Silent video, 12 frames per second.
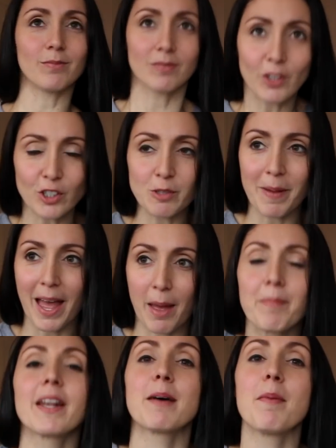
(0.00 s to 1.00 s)
Not a bear,
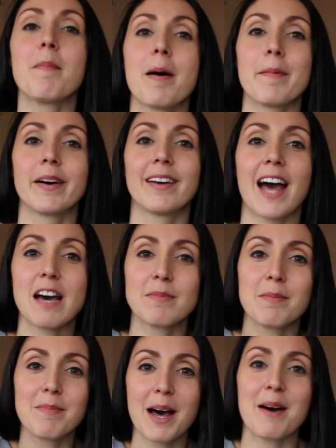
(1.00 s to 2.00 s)
but I'm a mama. I'm
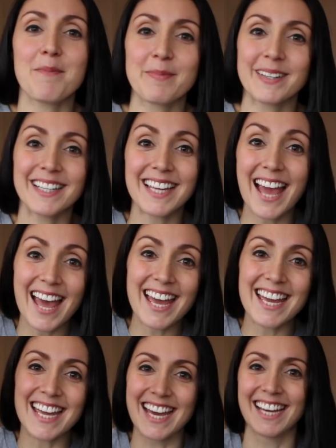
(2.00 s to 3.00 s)
a mum.
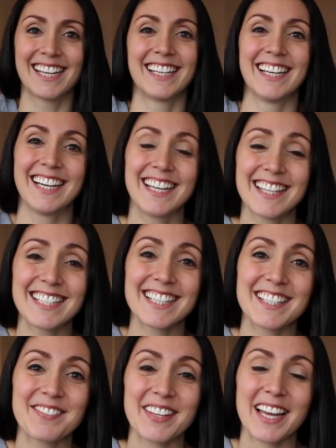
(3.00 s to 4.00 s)
Yay! This is
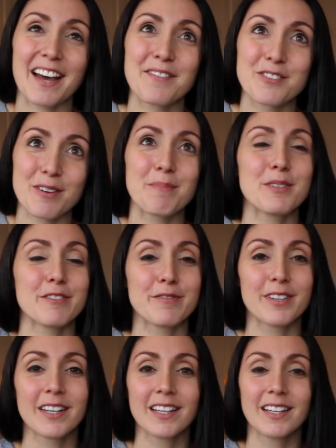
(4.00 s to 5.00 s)
something I've dreamt
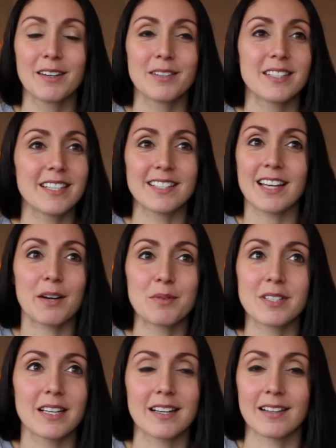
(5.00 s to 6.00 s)
of since I
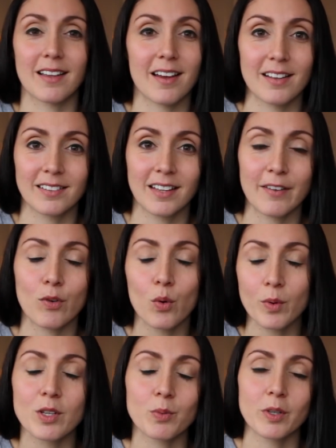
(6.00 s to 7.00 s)
was a little girl. I've
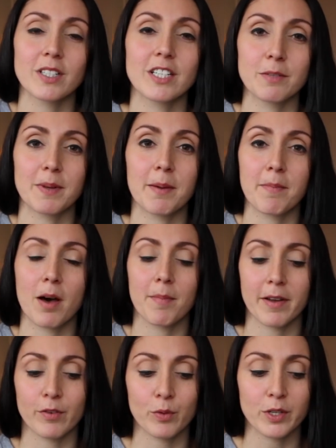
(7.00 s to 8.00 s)
always wanted to be a mum.
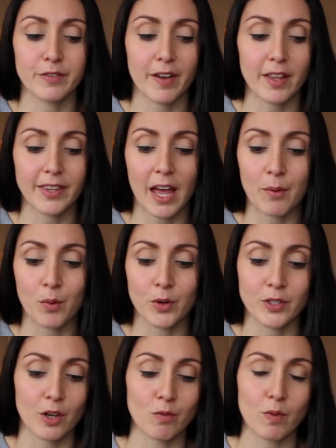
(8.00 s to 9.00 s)
I've always felt that
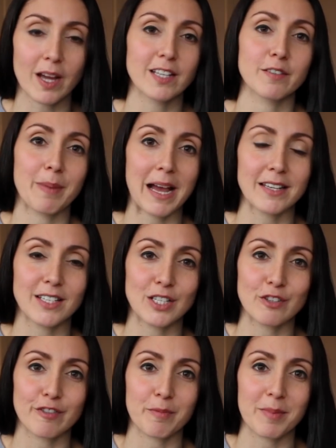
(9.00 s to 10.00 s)
was a rite of
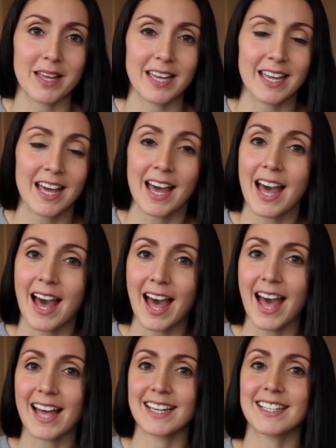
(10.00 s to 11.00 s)
passage for me,
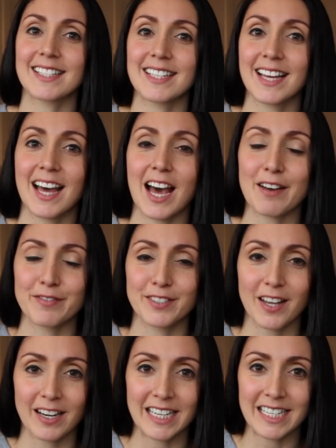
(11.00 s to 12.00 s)
and I've
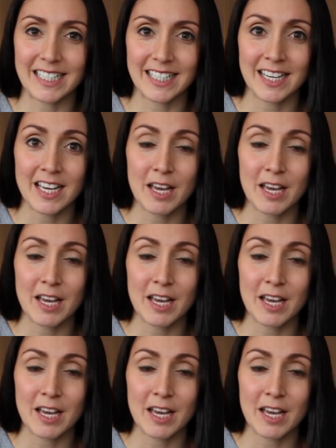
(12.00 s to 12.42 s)
done it.